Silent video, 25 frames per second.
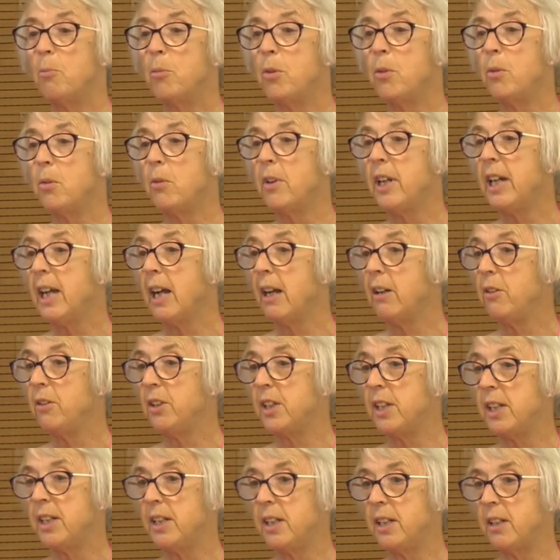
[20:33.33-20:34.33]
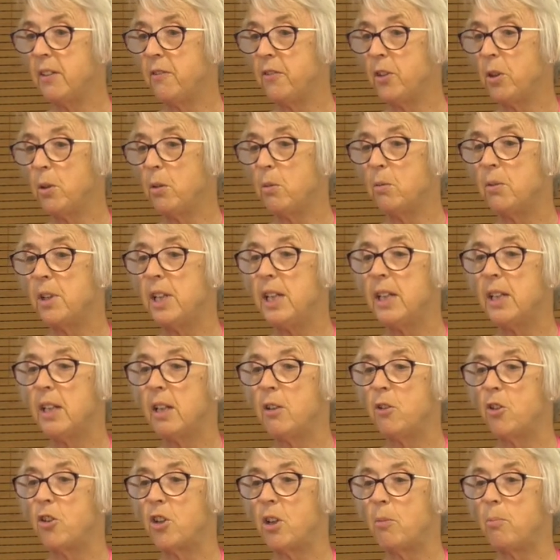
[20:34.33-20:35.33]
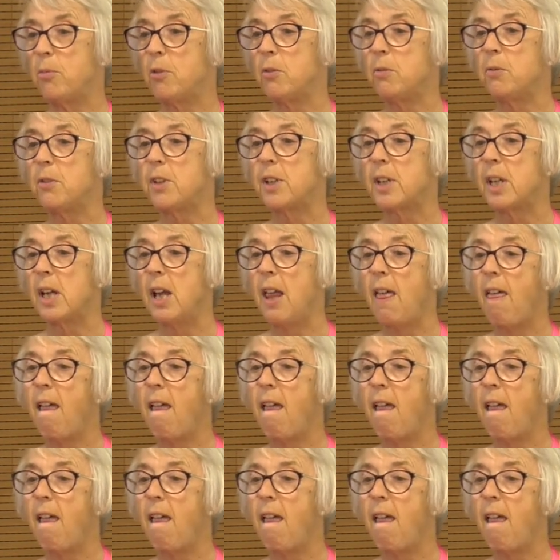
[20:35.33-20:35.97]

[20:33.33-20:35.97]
pouring out his difficulties and troubles.